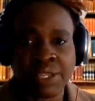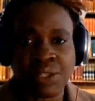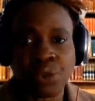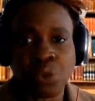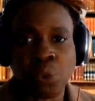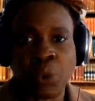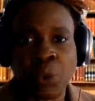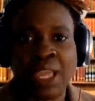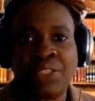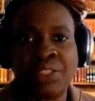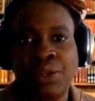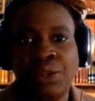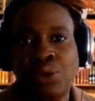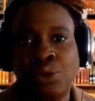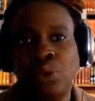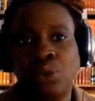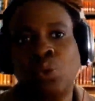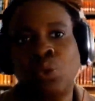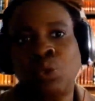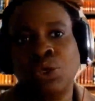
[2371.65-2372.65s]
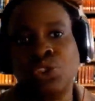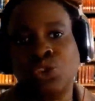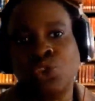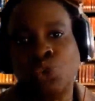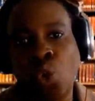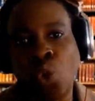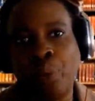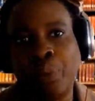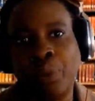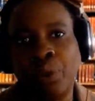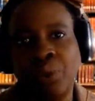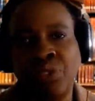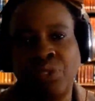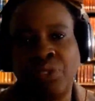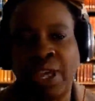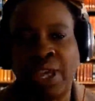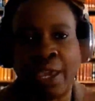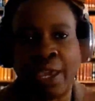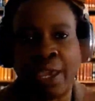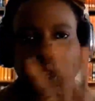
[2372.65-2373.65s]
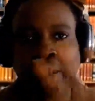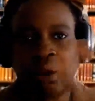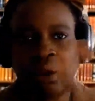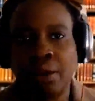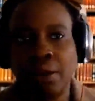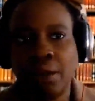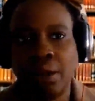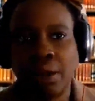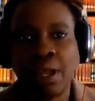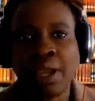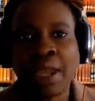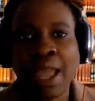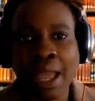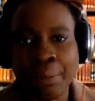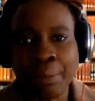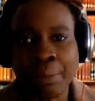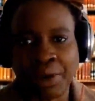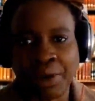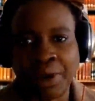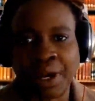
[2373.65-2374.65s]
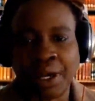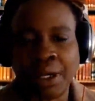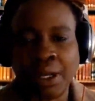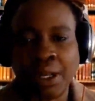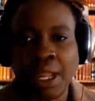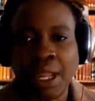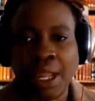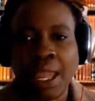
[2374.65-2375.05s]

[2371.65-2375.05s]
is where they don't want to open their camera.